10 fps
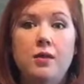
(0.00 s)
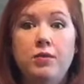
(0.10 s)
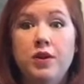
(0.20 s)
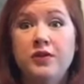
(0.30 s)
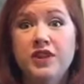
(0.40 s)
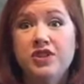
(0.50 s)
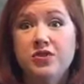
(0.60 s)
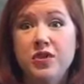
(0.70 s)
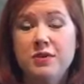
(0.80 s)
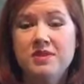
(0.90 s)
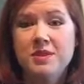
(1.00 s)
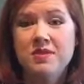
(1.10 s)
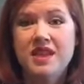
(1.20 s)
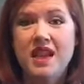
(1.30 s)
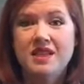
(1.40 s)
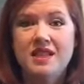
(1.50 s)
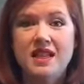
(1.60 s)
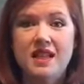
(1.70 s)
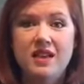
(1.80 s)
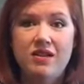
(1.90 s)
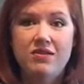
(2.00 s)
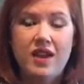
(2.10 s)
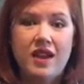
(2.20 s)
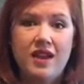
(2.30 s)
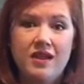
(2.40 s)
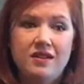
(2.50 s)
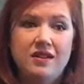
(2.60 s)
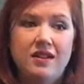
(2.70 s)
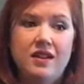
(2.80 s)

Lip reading: Perfect storm. Something had to give, and